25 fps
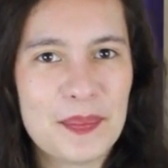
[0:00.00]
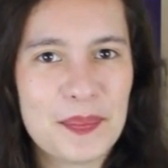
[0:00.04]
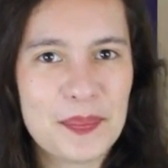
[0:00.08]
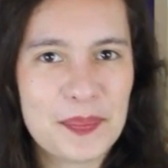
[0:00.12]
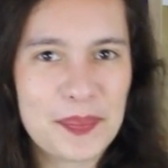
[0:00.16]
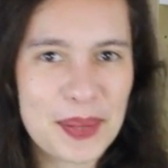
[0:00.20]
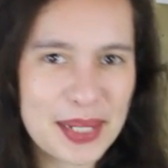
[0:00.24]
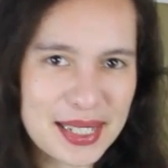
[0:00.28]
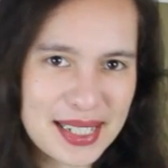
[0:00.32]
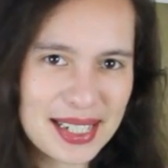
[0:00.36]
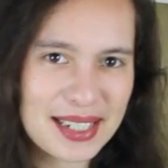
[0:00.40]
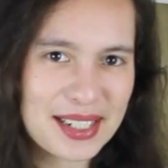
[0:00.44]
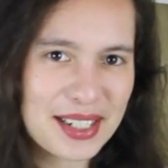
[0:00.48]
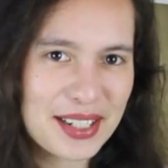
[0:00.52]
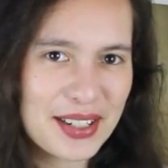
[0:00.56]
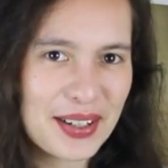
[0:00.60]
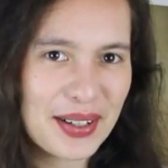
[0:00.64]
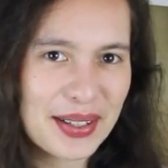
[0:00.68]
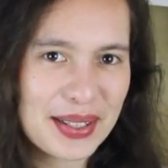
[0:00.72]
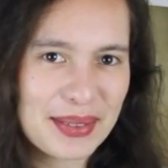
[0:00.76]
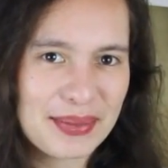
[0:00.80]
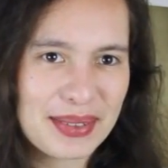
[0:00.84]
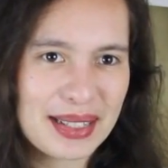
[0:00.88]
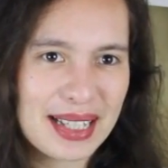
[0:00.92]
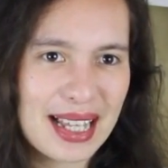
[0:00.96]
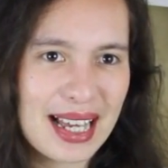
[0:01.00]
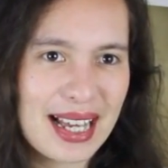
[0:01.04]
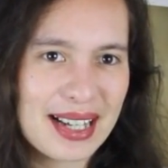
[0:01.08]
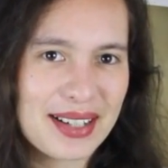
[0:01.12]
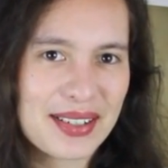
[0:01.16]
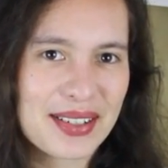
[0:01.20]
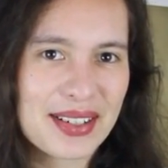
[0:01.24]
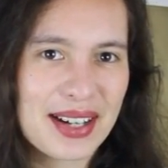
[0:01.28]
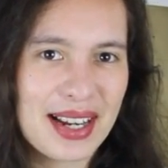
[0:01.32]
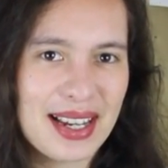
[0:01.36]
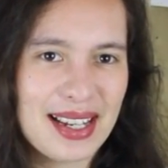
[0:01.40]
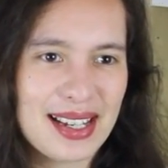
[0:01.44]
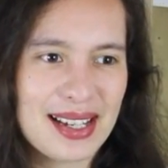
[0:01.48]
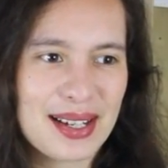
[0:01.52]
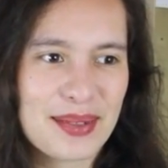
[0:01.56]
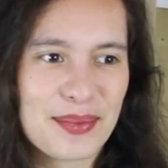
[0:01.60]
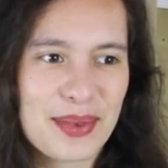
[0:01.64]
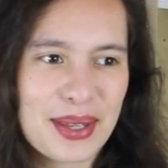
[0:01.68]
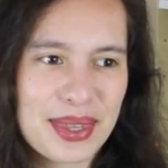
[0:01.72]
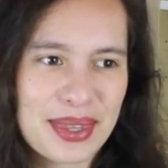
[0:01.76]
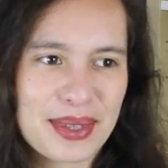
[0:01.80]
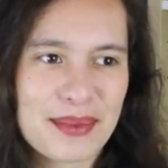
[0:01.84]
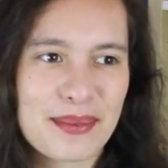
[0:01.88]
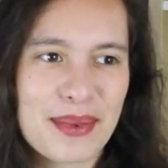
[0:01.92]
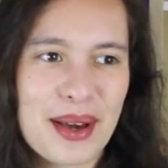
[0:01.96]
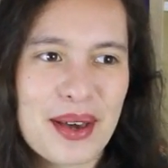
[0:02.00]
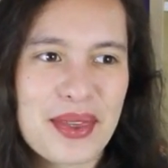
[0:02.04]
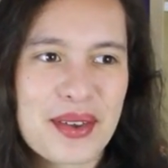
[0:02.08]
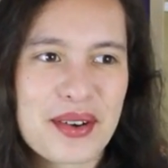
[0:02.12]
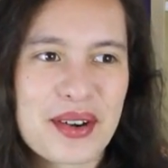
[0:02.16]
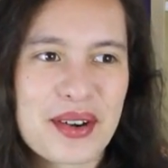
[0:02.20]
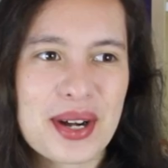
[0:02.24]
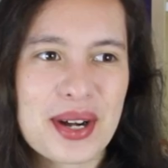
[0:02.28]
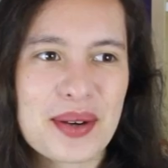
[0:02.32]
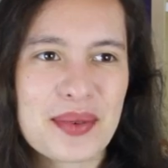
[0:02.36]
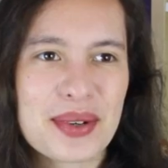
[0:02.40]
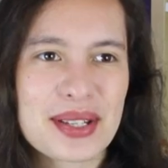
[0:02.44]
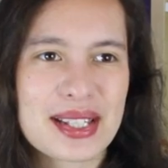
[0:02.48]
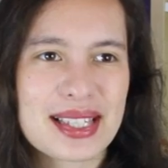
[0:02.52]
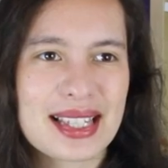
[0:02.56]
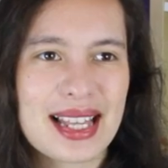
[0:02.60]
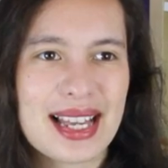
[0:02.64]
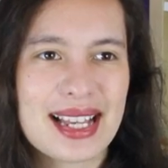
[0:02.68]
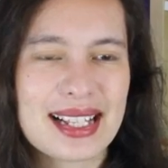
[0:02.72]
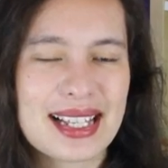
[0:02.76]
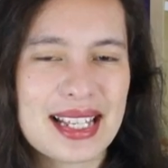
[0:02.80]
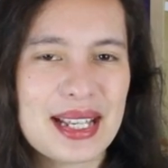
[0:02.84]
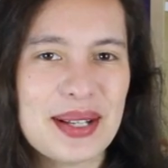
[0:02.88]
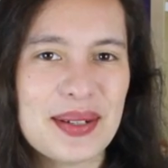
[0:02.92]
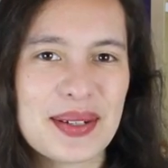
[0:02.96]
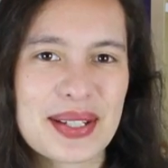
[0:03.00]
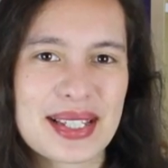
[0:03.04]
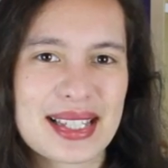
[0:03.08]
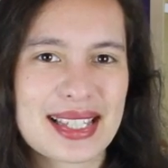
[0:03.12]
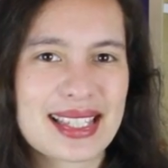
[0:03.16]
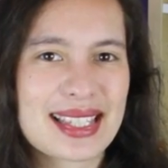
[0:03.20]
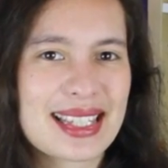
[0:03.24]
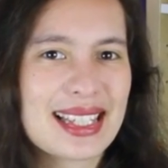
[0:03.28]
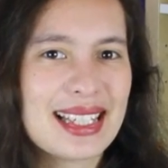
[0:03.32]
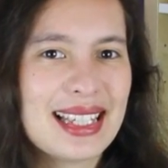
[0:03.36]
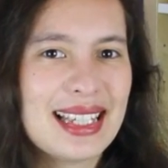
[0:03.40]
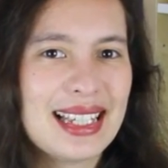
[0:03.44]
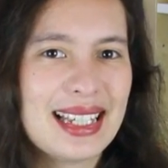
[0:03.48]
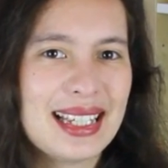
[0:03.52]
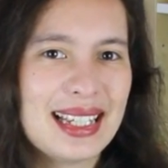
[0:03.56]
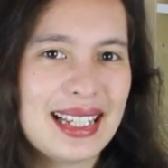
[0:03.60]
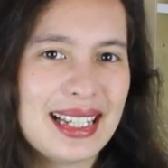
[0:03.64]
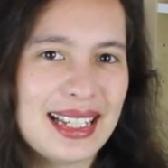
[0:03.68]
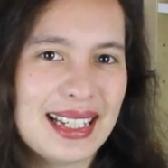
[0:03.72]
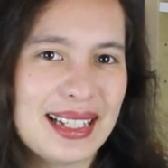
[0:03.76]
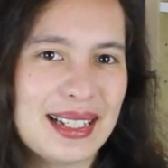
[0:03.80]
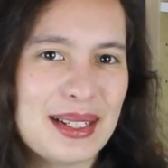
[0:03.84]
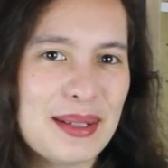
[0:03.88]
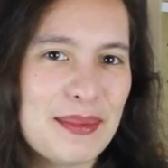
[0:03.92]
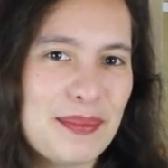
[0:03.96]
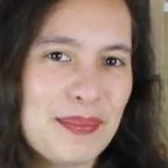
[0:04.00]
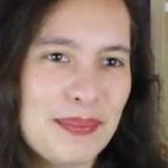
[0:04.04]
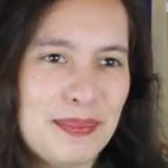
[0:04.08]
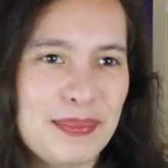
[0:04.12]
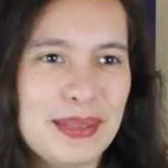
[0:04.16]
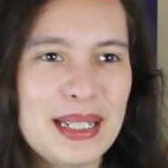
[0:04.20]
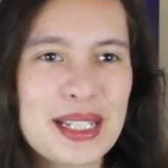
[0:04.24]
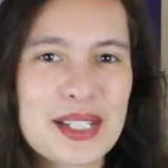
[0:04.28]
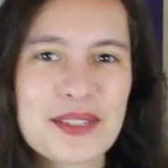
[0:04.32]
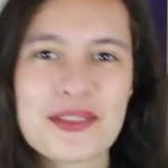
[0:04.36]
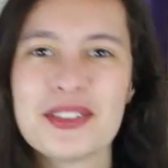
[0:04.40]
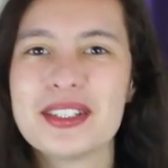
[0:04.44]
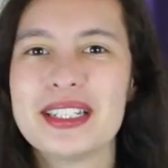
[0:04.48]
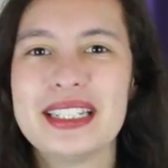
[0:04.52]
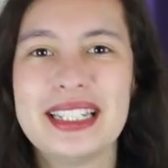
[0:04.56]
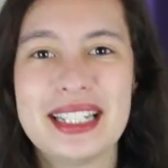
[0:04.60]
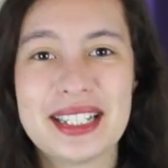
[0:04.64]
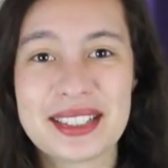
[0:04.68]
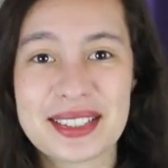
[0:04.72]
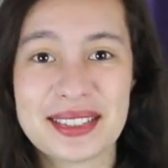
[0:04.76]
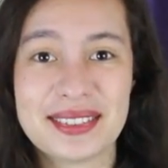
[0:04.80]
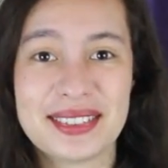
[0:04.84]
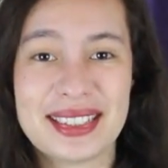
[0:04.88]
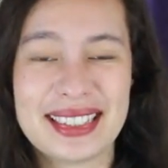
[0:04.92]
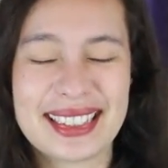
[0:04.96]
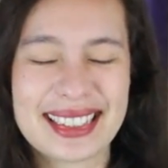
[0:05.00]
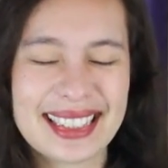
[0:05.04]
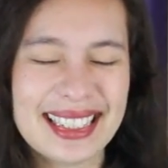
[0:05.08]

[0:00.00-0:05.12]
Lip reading: but Sanji called him a liar, and with the mother, was like he was blissfully ignorant.